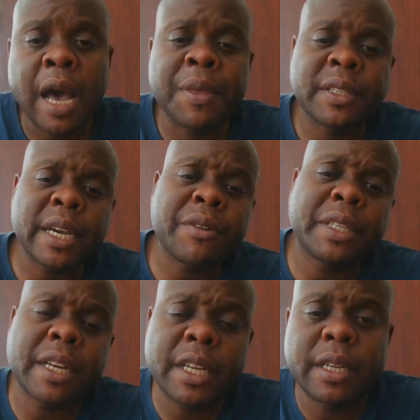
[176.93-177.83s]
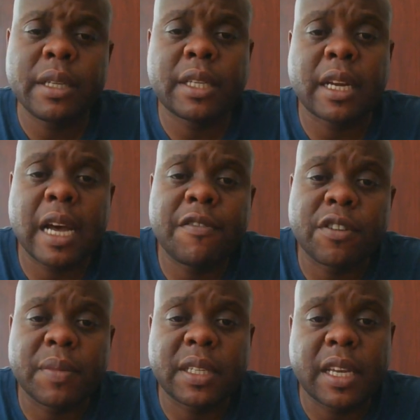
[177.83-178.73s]
The secretary shall come
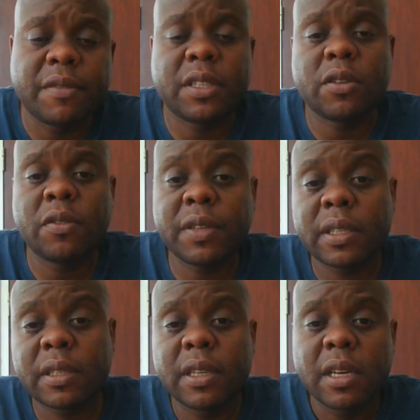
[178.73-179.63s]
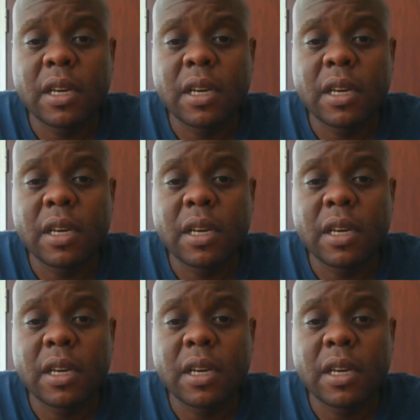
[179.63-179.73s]
from the safety office.